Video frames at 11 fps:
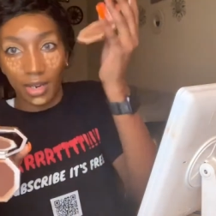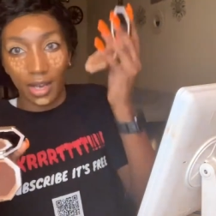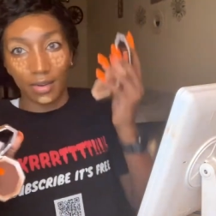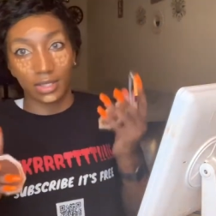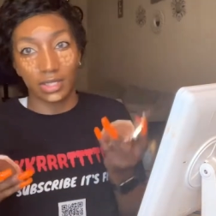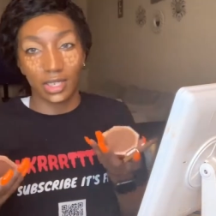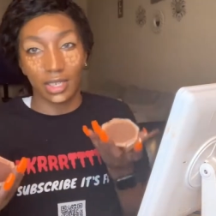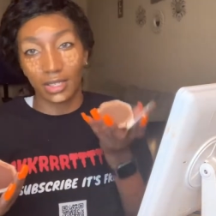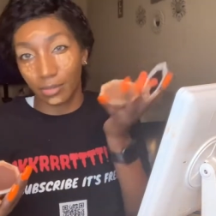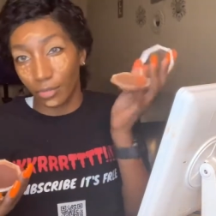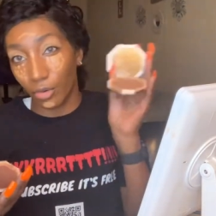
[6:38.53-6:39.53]
and I was just like,
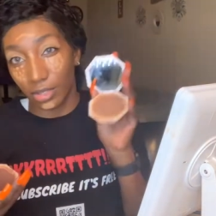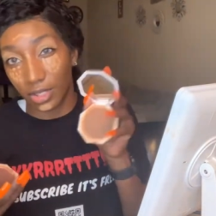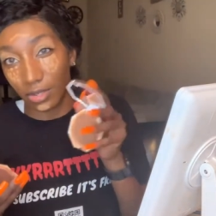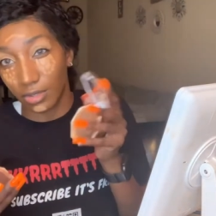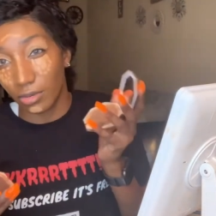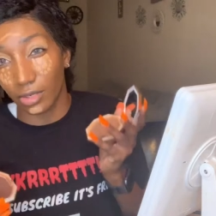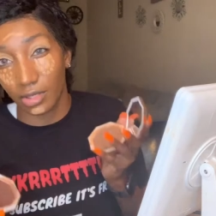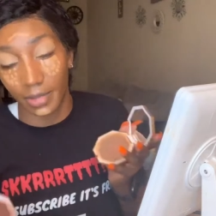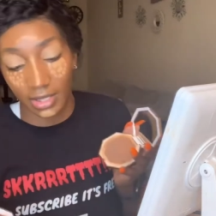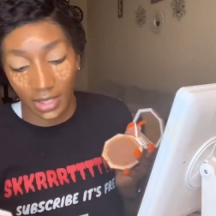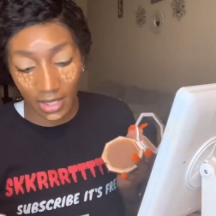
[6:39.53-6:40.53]
it's more so towards
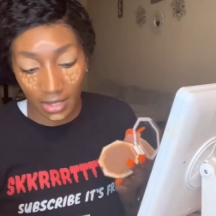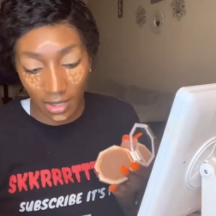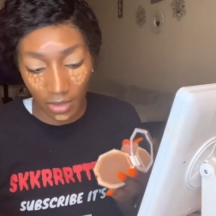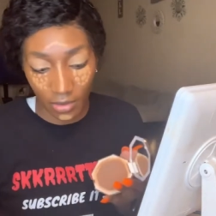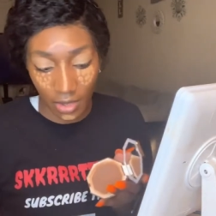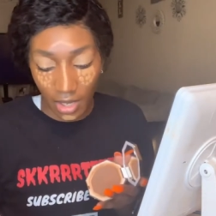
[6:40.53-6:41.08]
my skin tone.